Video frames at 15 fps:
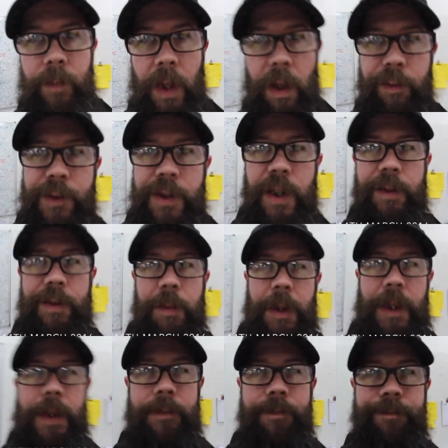health and safety
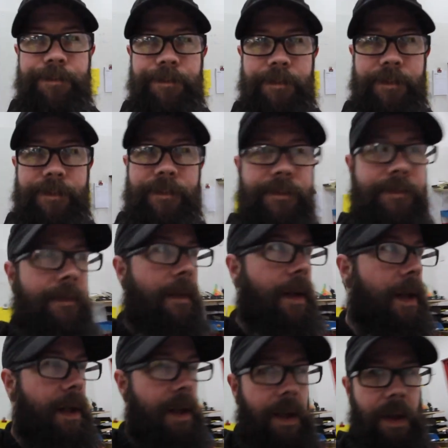meeting.
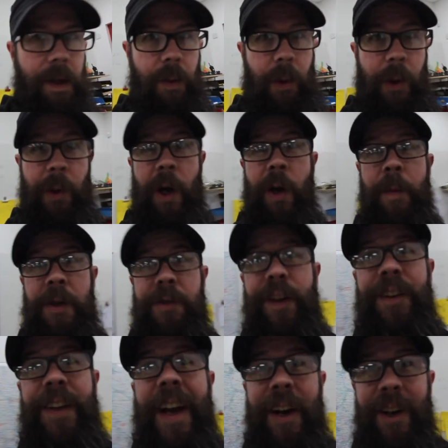We all know how much
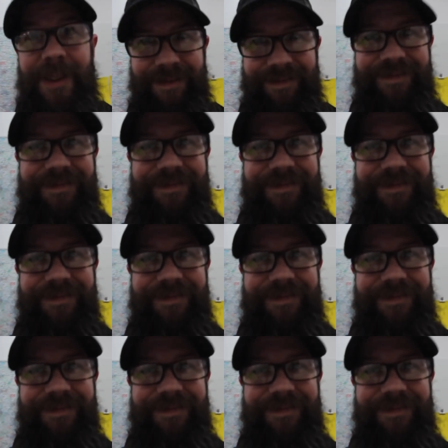fun they are.